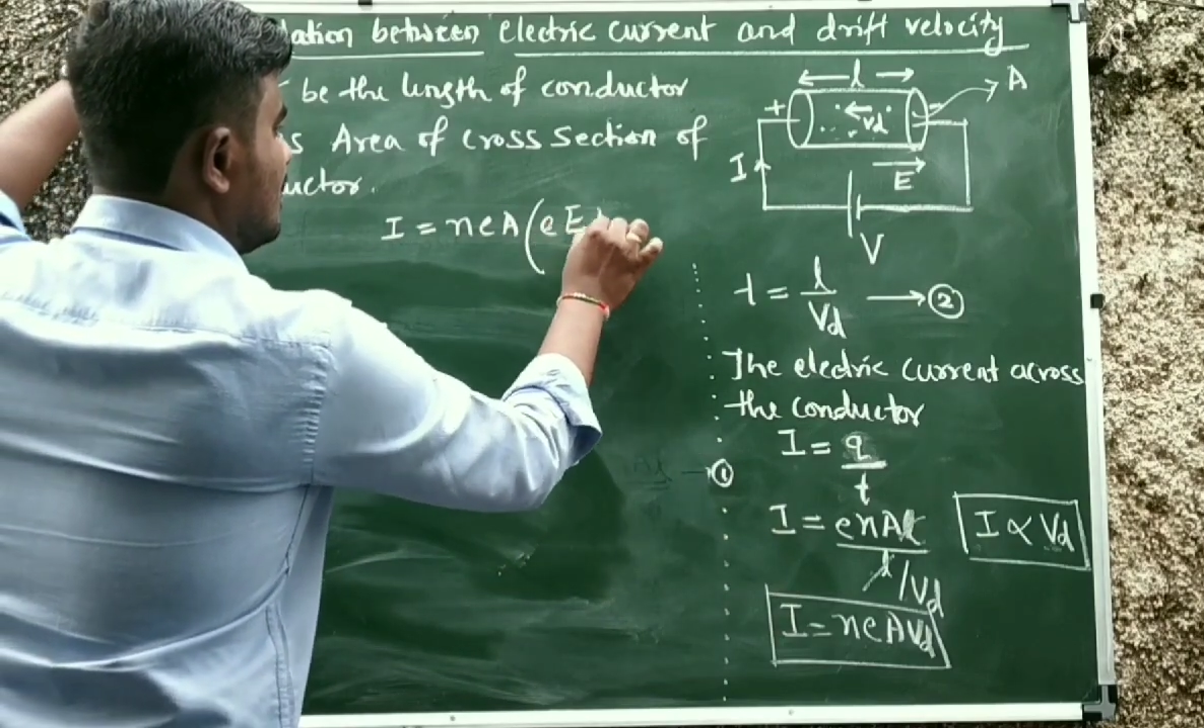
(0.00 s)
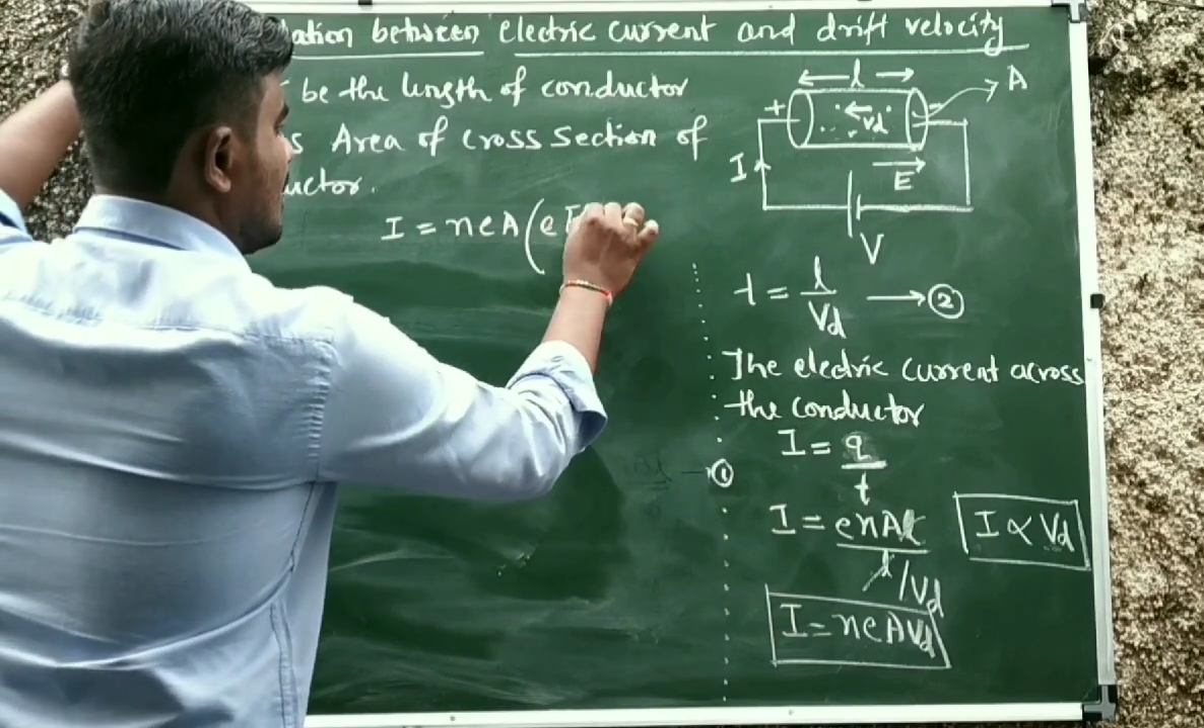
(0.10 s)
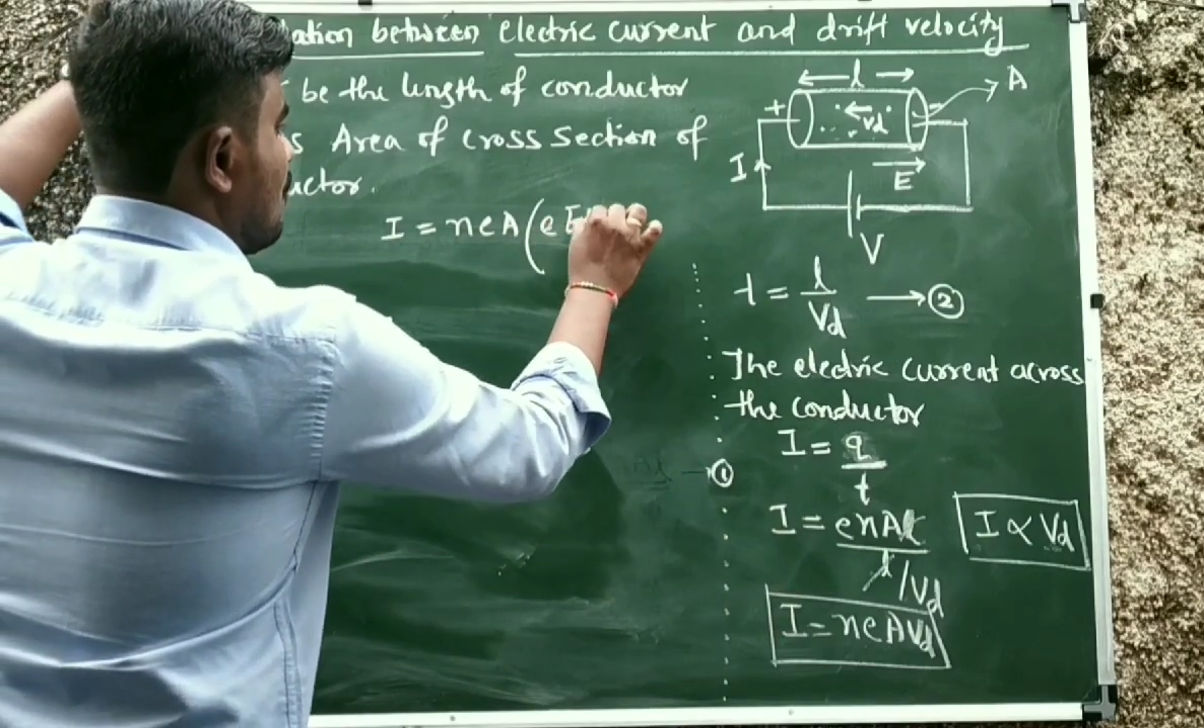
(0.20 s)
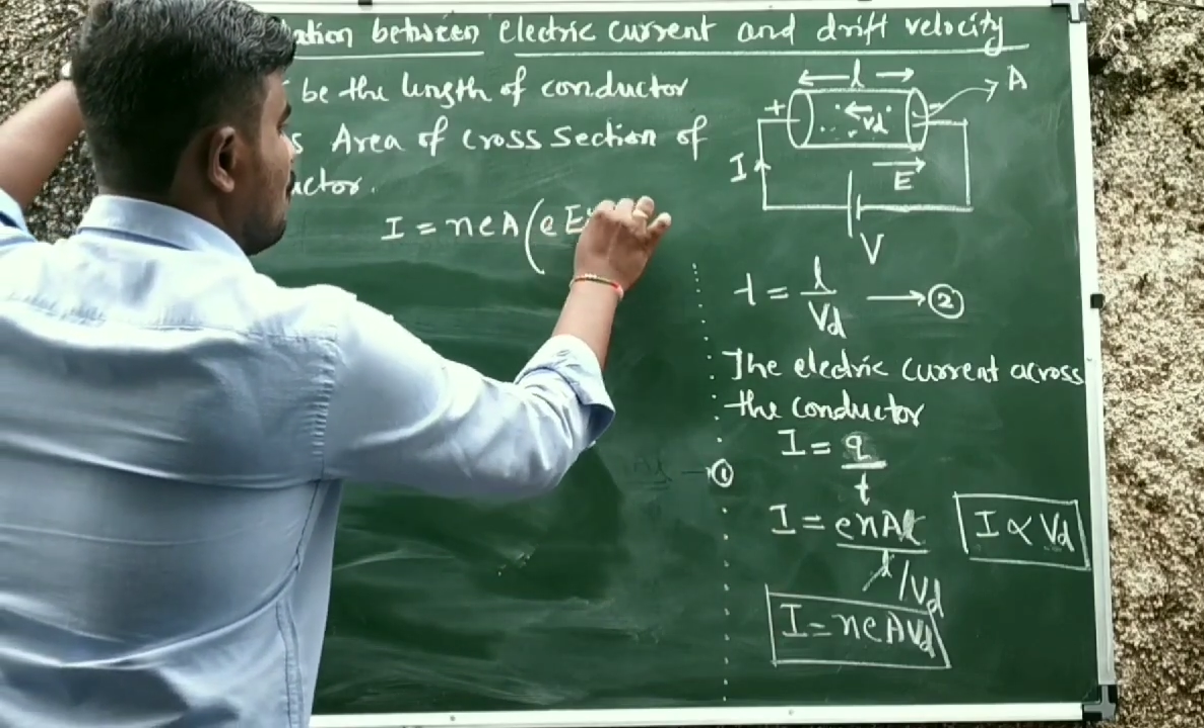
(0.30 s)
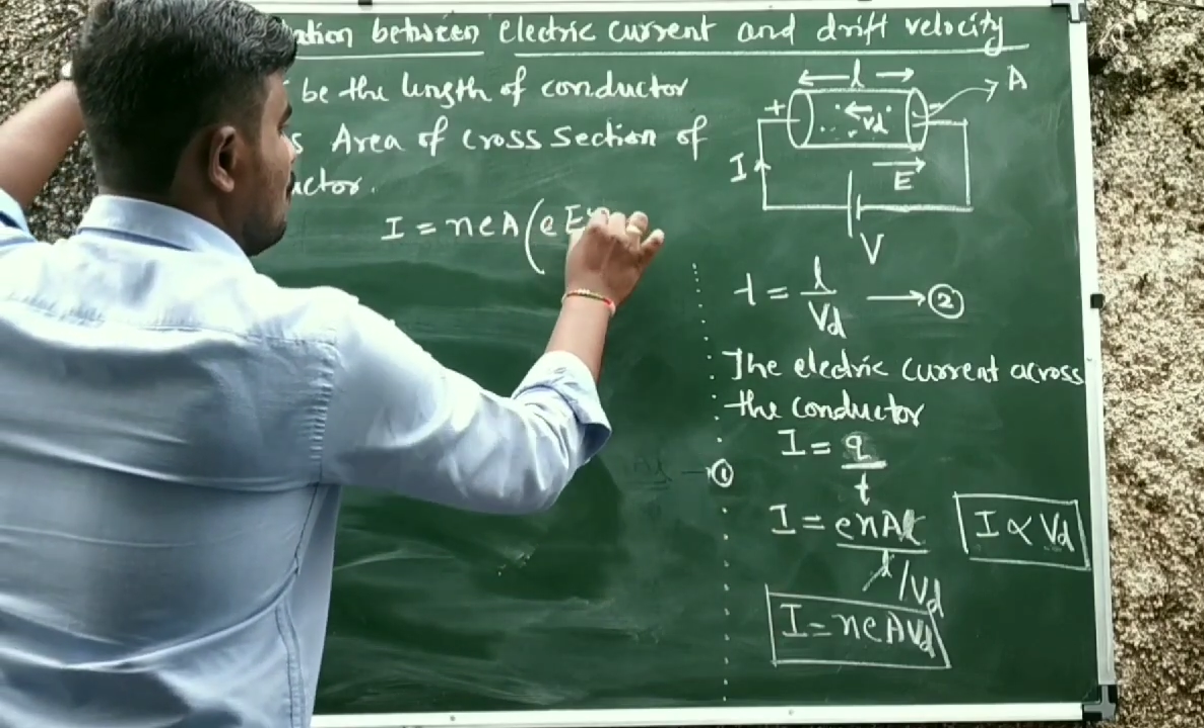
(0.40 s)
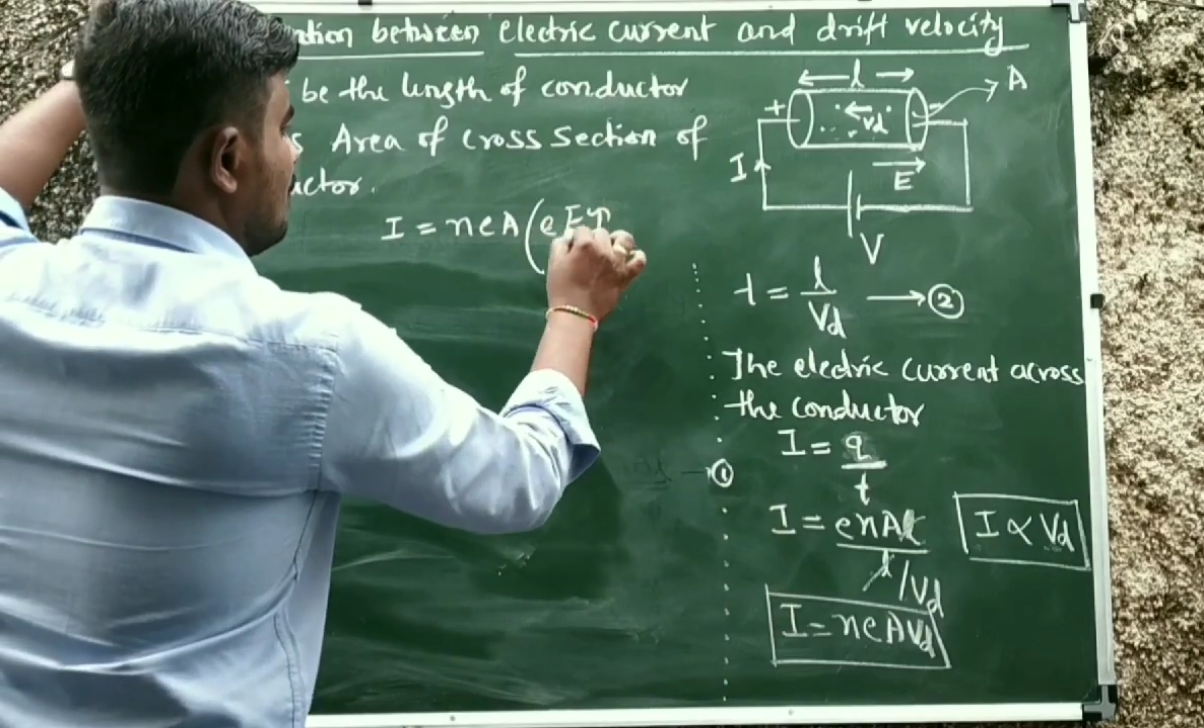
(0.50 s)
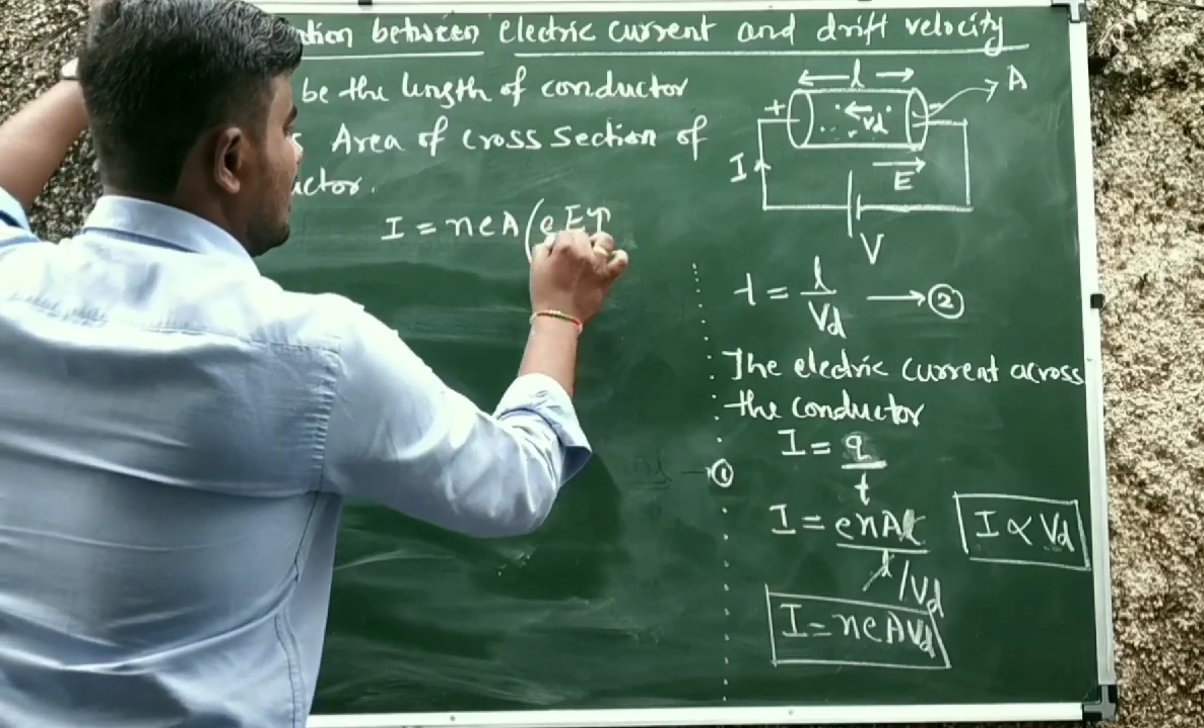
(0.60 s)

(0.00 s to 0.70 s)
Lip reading: tau